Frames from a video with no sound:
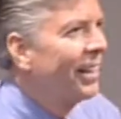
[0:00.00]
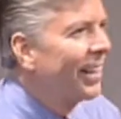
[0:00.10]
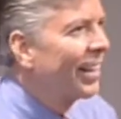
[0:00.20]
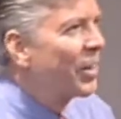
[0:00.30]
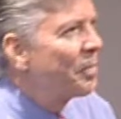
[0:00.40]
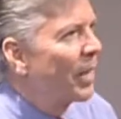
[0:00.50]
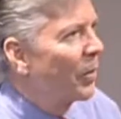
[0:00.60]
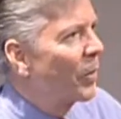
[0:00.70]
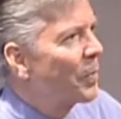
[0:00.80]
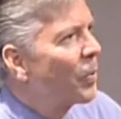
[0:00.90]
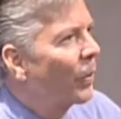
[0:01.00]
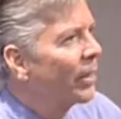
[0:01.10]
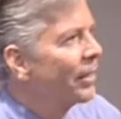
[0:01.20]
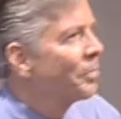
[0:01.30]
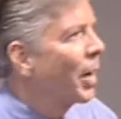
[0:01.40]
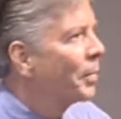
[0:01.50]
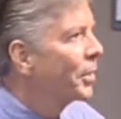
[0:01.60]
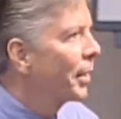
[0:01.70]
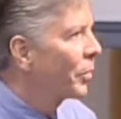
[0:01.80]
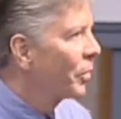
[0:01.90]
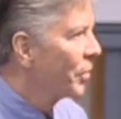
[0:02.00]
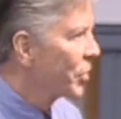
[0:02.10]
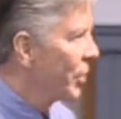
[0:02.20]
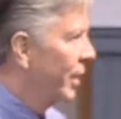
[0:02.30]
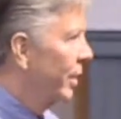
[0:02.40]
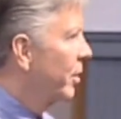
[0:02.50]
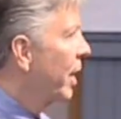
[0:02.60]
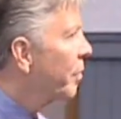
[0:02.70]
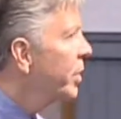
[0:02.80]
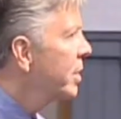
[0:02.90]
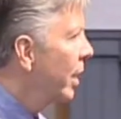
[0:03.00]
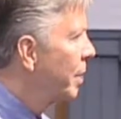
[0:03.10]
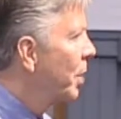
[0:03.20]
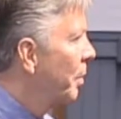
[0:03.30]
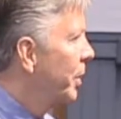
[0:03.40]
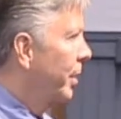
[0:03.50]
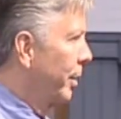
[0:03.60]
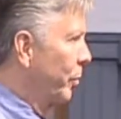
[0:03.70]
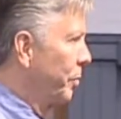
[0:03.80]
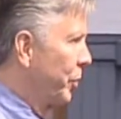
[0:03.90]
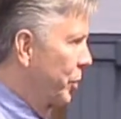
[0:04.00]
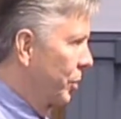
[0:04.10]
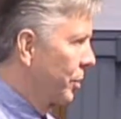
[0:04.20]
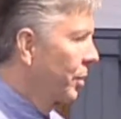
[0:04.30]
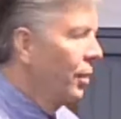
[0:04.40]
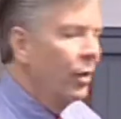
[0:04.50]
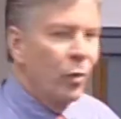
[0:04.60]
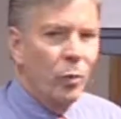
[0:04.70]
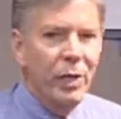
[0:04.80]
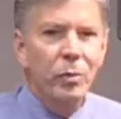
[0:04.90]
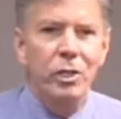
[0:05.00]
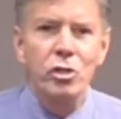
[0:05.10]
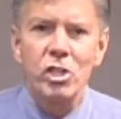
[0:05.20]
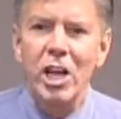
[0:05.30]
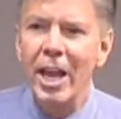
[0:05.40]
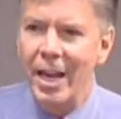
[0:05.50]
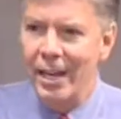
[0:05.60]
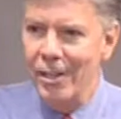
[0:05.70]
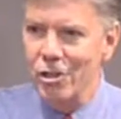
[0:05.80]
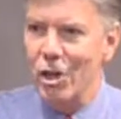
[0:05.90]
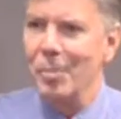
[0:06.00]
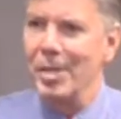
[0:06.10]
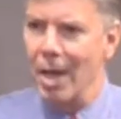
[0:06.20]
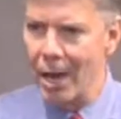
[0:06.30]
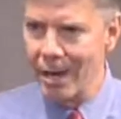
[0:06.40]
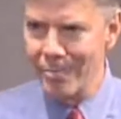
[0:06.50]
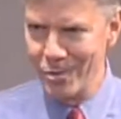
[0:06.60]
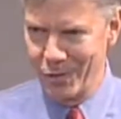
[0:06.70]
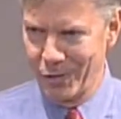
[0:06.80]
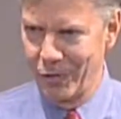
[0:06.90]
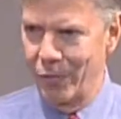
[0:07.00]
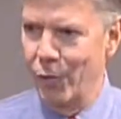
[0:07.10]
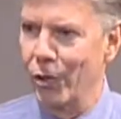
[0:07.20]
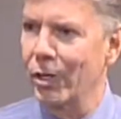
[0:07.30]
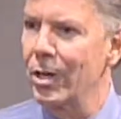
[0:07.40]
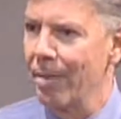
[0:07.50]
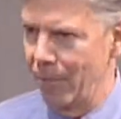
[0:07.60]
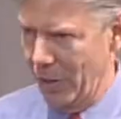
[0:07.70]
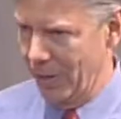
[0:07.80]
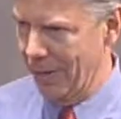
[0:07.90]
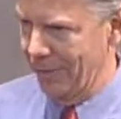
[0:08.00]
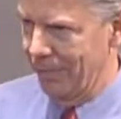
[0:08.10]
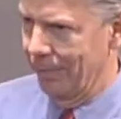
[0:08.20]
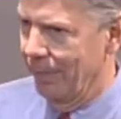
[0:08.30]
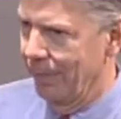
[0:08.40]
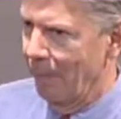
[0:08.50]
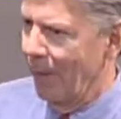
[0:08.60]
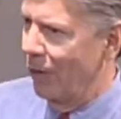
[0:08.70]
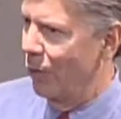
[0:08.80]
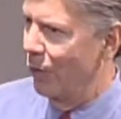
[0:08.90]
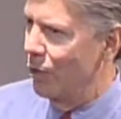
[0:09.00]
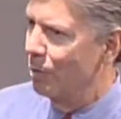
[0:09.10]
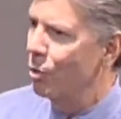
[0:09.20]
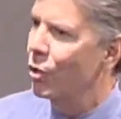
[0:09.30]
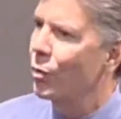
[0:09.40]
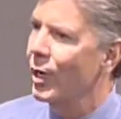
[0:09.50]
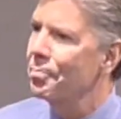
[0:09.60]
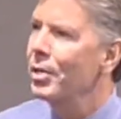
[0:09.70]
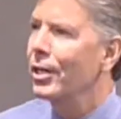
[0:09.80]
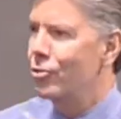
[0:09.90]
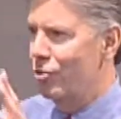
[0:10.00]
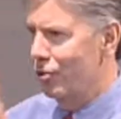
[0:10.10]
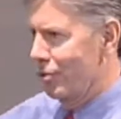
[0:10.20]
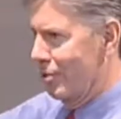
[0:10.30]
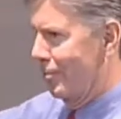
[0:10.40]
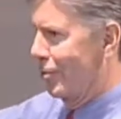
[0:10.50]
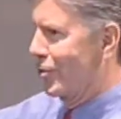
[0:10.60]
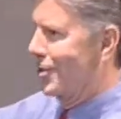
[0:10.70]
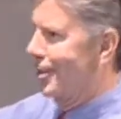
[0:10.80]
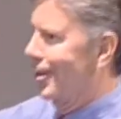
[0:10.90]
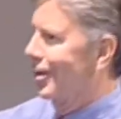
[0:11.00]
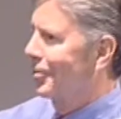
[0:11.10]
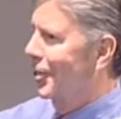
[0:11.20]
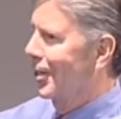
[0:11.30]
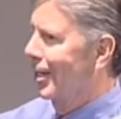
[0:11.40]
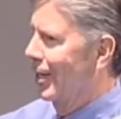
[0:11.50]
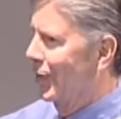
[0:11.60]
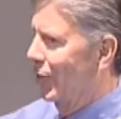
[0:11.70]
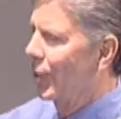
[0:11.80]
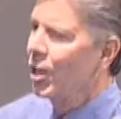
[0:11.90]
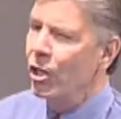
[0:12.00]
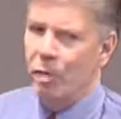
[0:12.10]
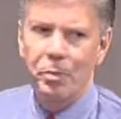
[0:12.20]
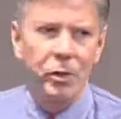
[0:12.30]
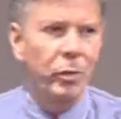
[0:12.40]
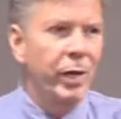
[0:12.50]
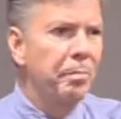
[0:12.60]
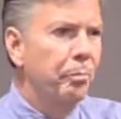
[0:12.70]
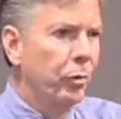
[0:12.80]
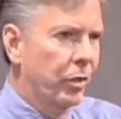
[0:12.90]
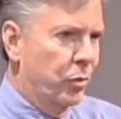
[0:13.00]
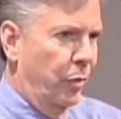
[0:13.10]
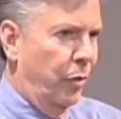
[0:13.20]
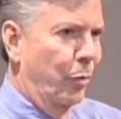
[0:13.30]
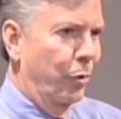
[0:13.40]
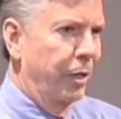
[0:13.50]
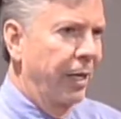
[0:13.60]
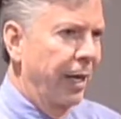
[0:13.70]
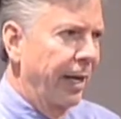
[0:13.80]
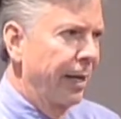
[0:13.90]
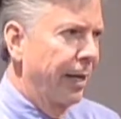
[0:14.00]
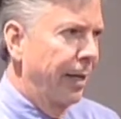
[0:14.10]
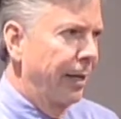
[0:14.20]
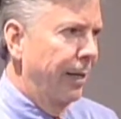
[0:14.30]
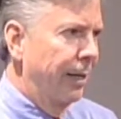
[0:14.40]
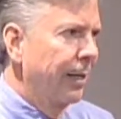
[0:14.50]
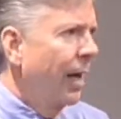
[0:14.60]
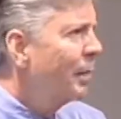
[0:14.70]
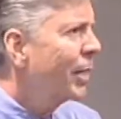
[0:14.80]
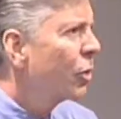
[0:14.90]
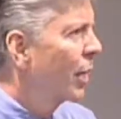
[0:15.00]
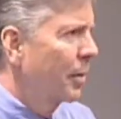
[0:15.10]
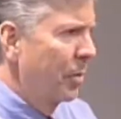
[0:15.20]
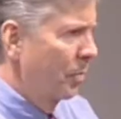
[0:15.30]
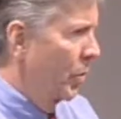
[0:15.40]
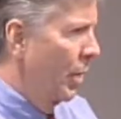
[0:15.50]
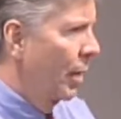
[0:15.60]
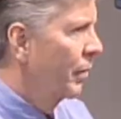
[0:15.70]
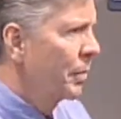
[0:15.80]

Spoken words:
At one point, and Mom and Dad were visiting, and every time Mom and Dad would visit, we would change our behavior for their comfort level. You put away pictures of yourself together. You put away books with the word gay on it. I'm not talking about pornography.